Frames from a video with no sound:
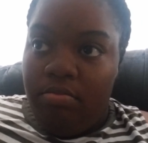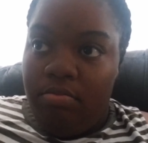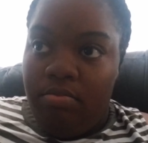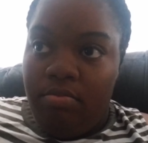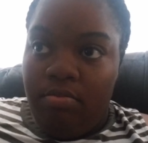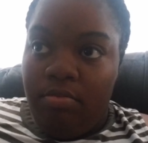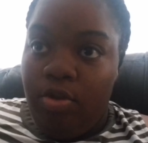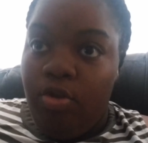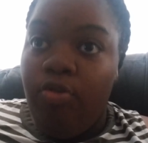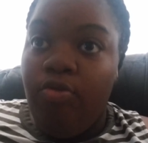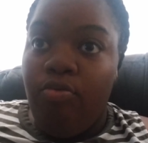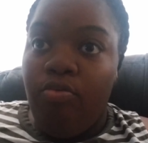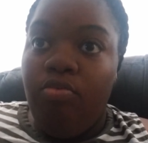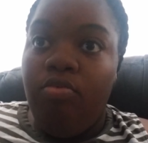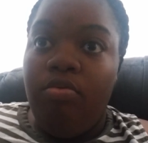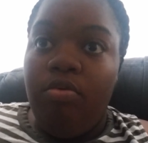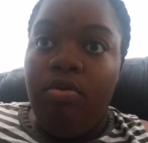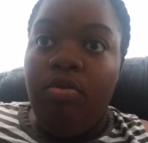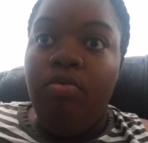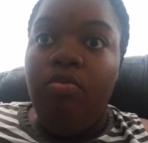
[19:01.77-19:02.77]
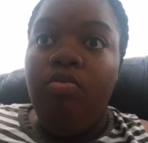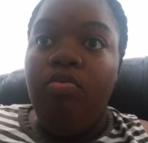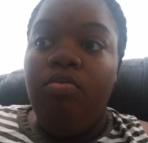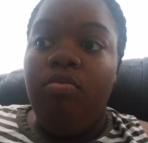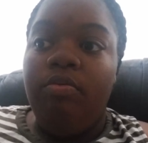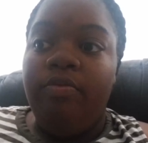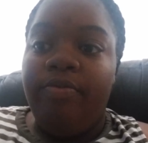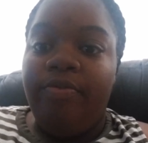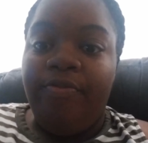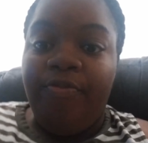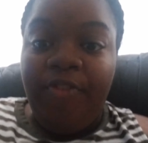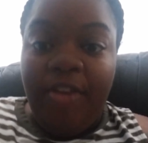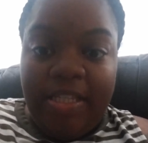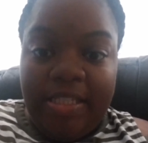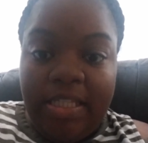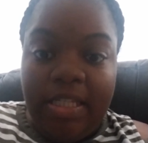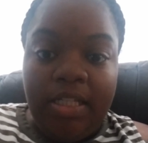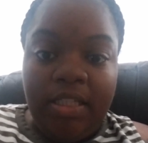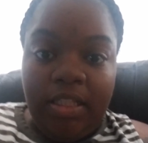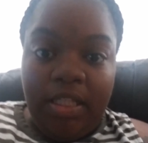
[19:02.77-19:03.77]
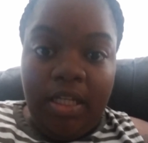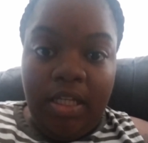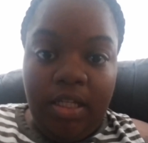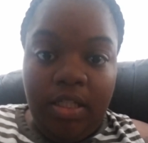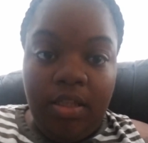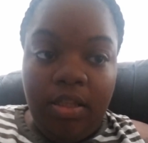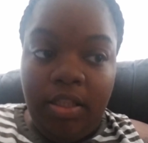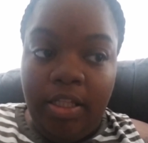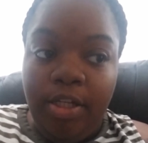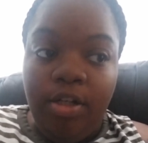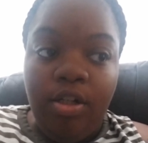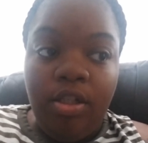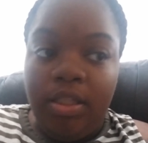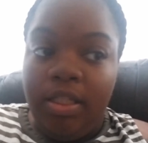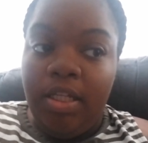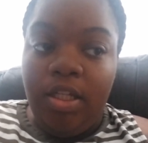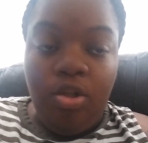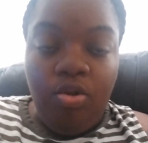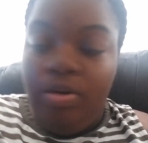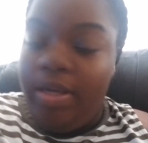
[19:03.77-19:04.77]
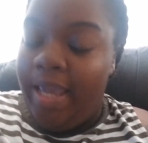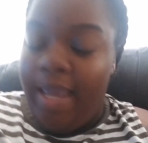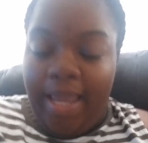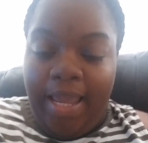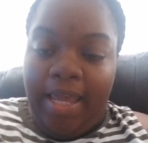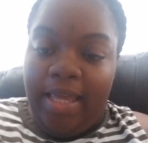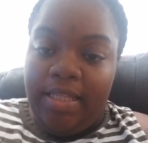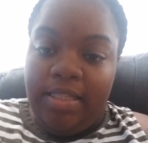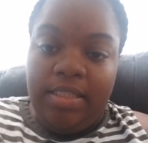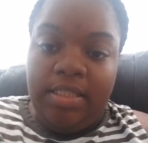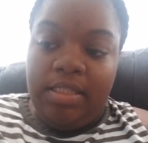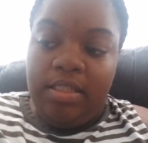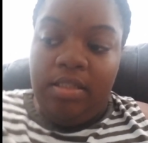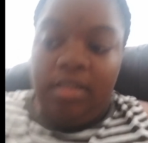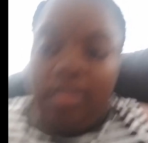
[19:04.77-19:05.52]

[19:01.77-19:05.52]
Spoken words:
you physically, literally, you can't.